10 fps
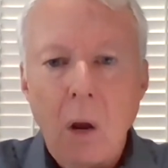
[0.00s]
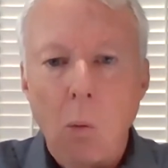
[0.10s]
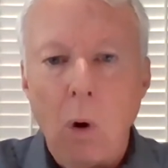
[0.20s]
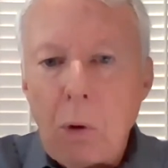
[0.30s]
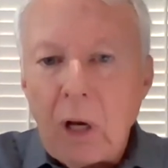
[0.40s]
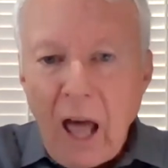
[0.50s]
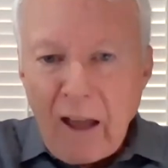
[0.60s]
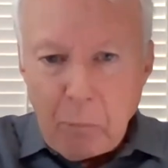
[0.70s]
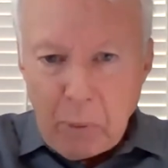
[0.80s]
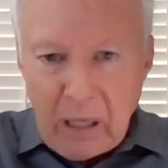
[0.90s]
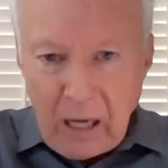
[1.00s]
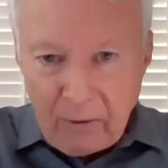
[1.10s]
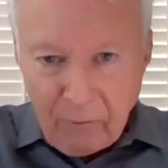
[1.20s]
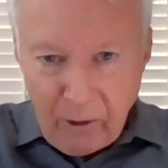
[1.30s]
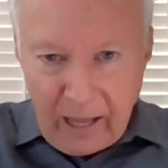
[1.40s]
What would life be
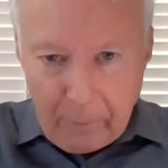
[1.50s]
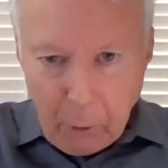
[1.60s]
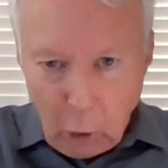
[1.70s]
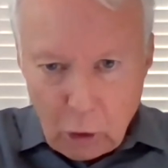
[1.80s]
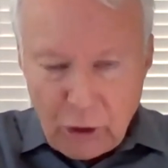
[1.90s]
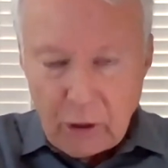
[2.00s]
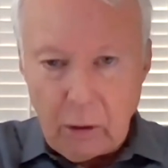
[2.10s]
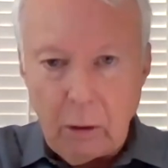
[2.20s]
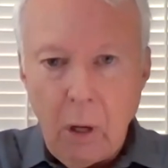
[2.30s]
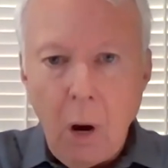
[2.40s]
like for that person?